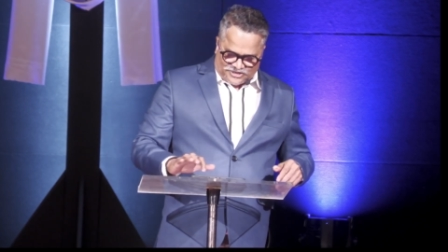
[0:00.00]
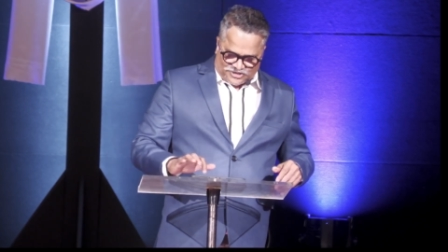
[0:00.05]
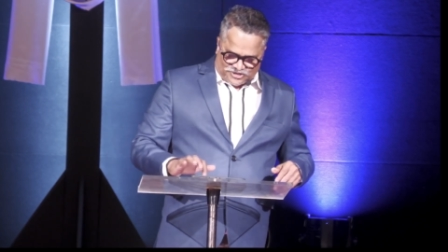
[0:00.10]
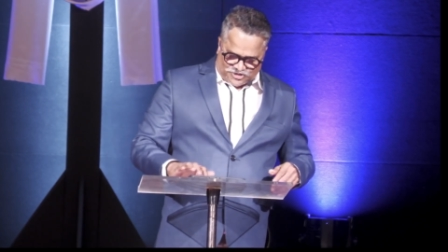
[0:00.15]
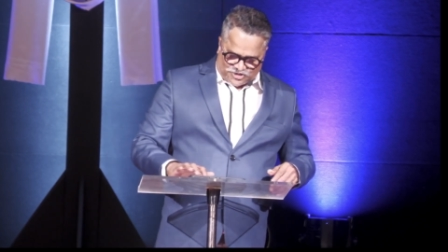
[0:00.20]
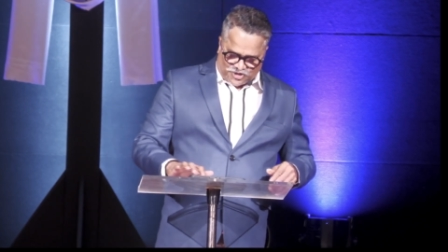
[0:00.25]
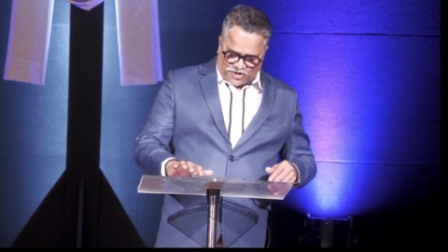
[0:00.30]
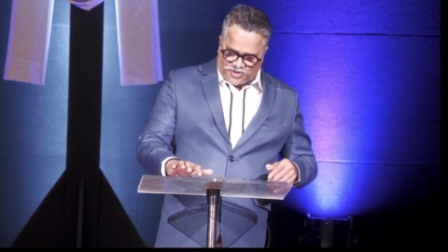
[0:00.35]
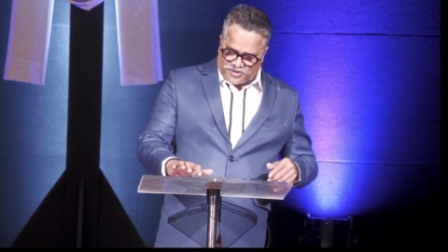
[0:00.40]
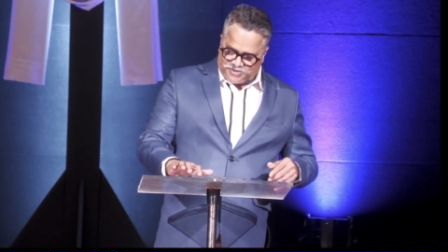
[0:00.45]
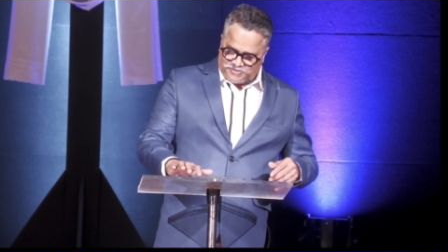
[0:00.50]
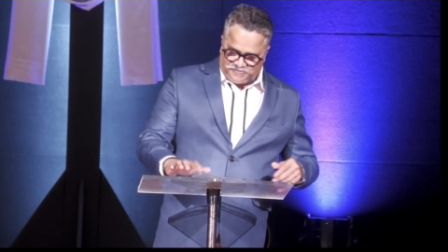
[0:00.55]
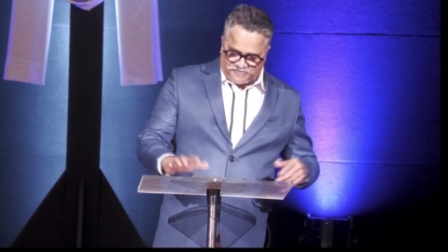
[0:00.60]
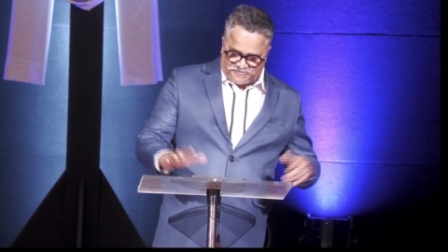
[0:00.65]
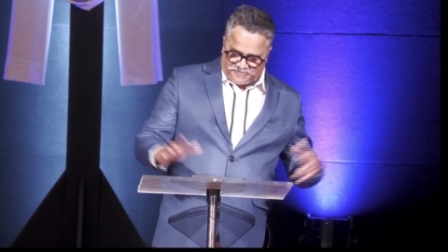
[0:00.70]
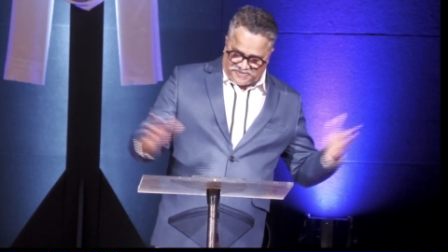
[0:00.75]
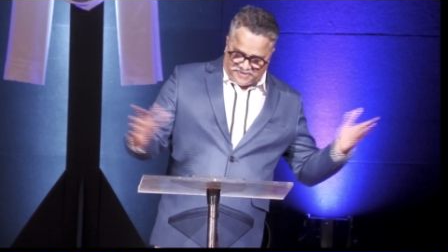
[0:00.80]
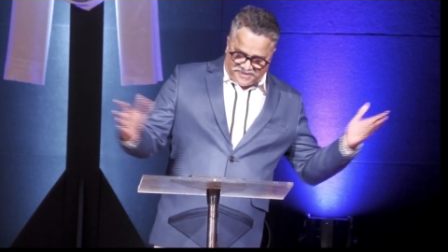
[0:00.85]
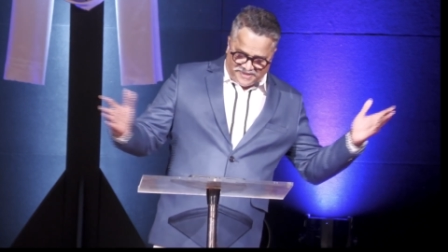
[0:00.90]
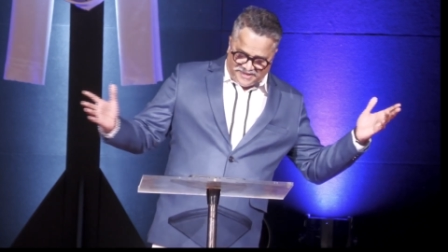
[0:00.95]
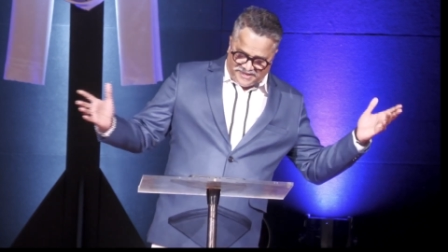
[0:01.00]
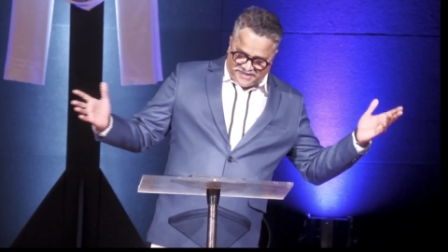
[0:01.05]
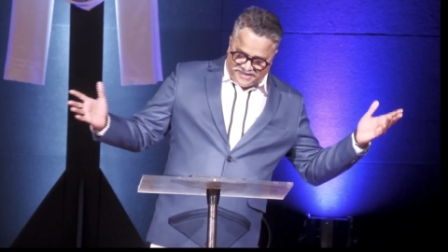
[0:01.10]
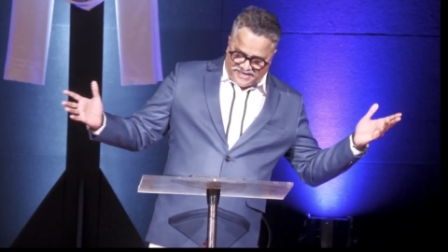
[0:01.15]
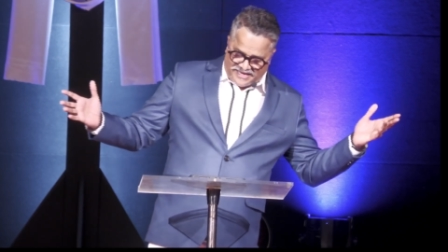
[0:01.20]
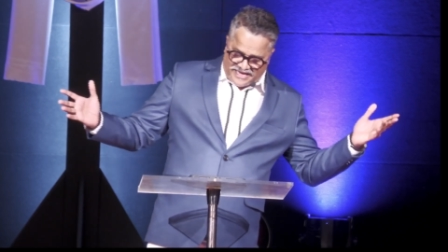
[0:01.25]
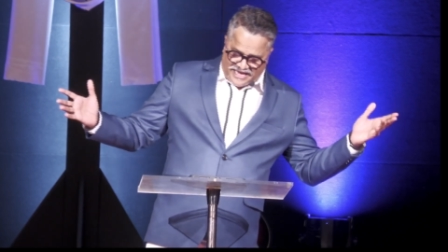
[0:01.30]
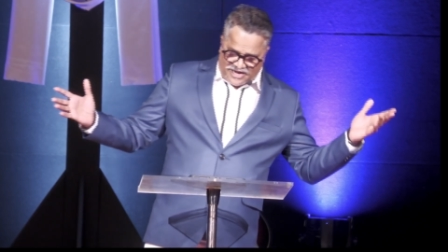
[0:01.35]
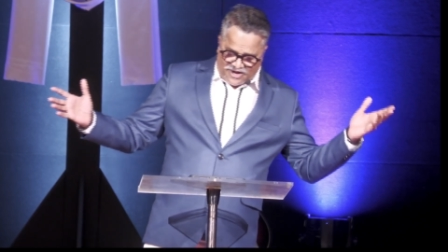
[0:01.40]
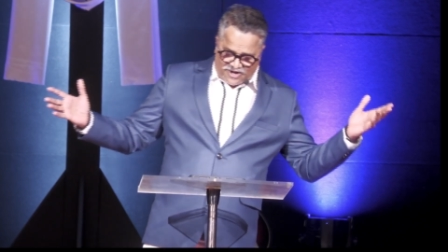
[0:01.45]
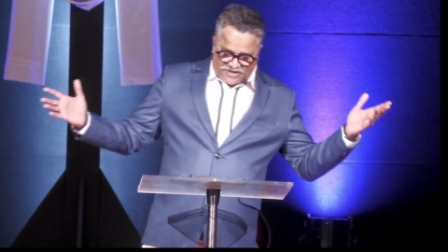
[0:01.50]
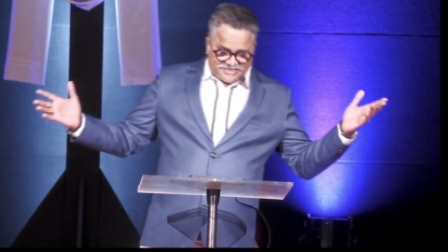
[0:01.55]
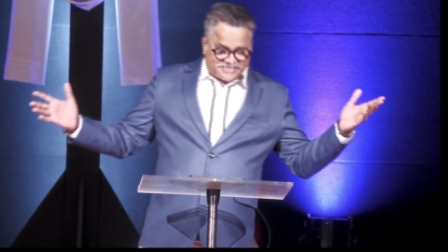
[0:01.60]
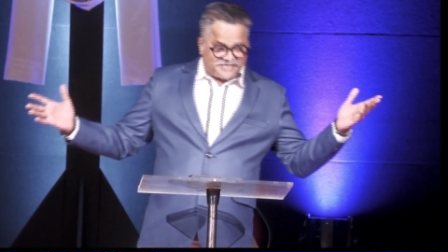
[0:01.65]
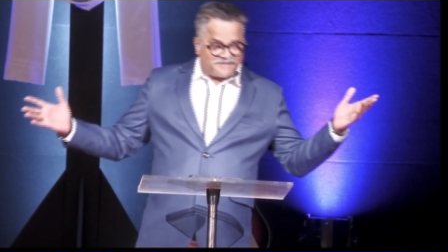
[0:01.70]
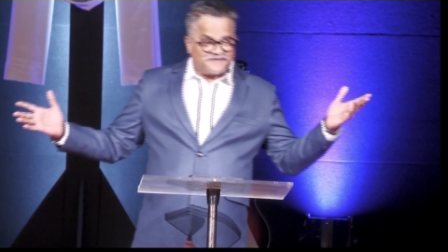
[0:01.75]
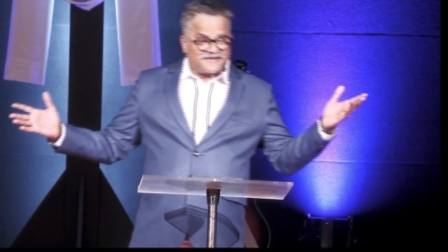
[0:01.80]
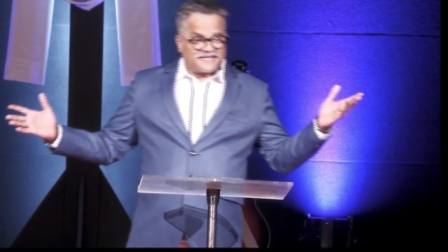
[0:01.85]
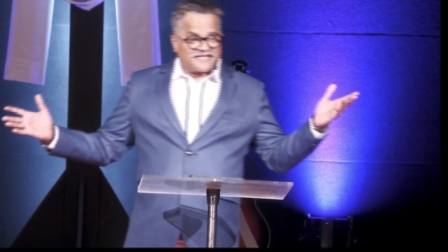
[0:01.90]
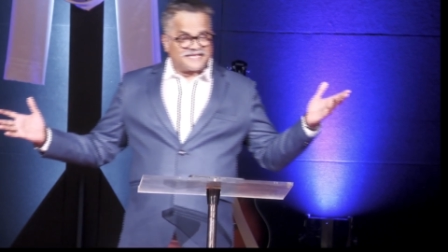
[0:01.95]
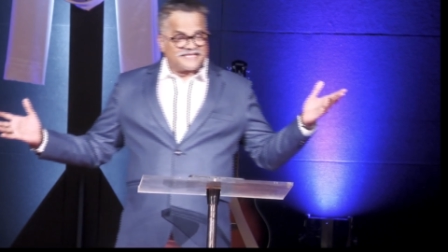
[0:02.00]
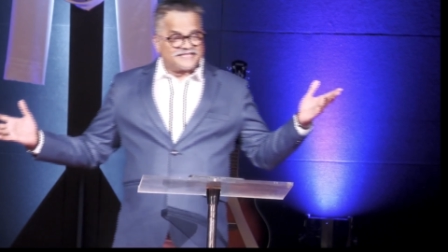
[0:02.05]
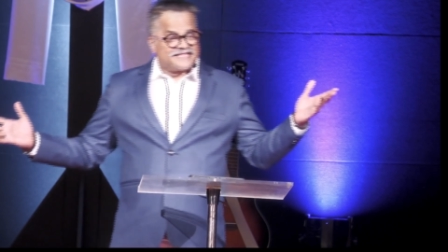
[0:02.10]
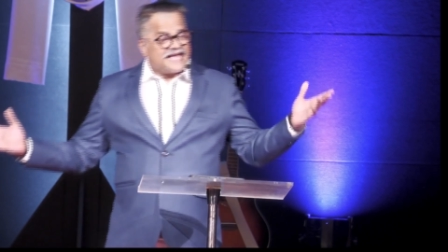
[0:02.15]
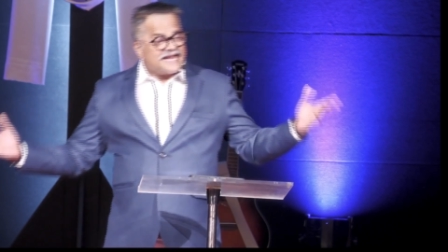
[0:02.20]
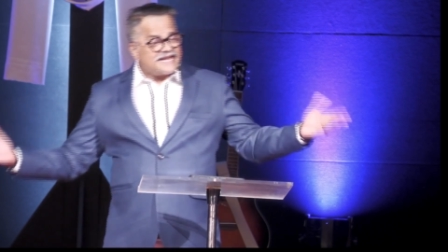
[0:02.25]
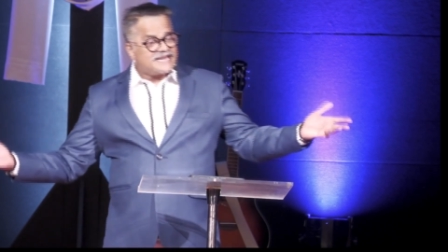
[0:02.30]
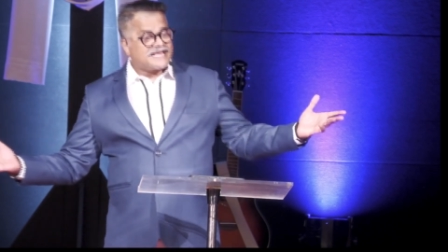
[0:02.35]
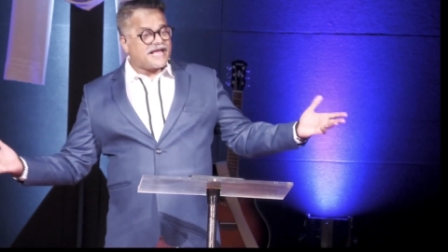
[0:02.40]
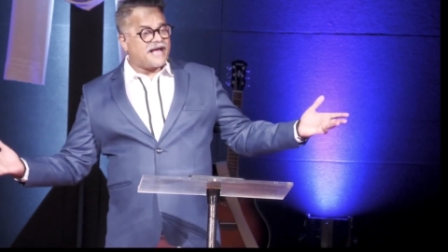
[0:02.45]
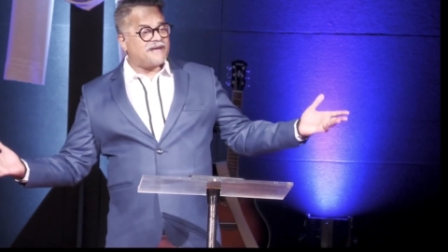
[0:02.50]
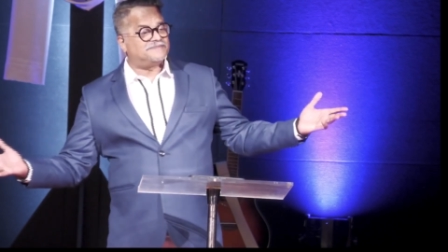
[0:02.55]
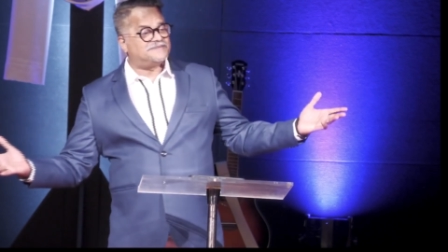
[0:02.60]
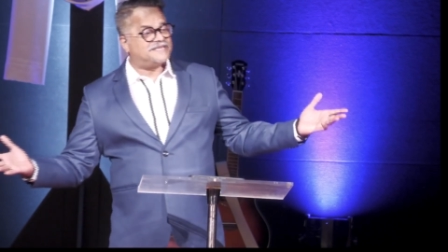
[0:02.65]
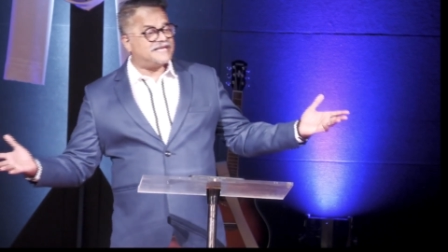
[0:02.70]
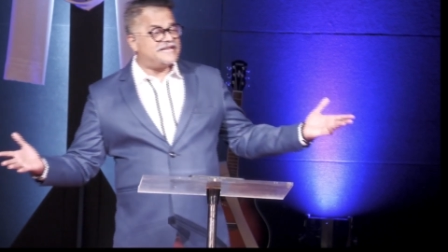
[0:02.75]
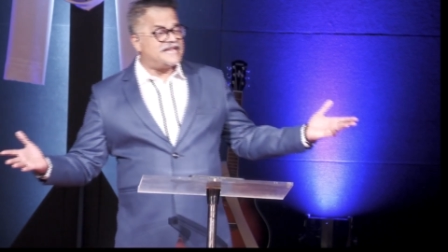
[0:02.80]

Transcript: So, he lost everything. Then comes the